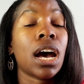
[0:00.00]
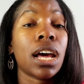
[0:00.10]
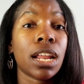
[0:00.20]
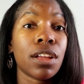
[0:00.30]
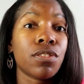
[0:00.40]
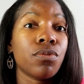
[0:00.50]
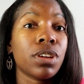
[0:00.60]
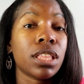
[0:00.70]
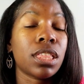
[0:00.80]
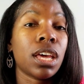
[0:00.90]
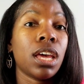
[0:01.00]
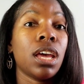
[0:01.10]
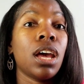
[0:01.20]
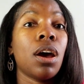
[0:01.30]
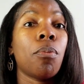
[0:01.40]
And I do get that.
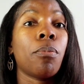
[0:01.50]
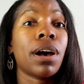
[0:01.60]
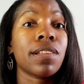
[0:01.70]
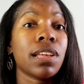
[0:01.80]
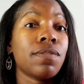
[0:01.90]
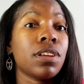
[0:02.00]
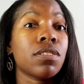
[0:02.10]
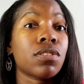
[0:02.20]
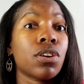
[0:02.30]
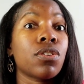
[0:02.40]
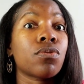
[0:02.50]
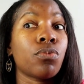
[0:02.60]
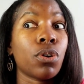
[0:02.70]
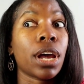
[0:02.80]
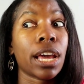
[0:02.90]
My safety concerns
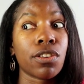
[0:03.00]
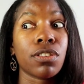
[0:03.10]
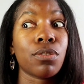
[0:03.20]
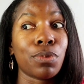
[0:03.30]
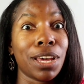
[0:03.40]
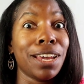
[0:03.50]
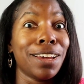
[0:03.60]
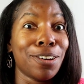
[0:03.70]
were actually with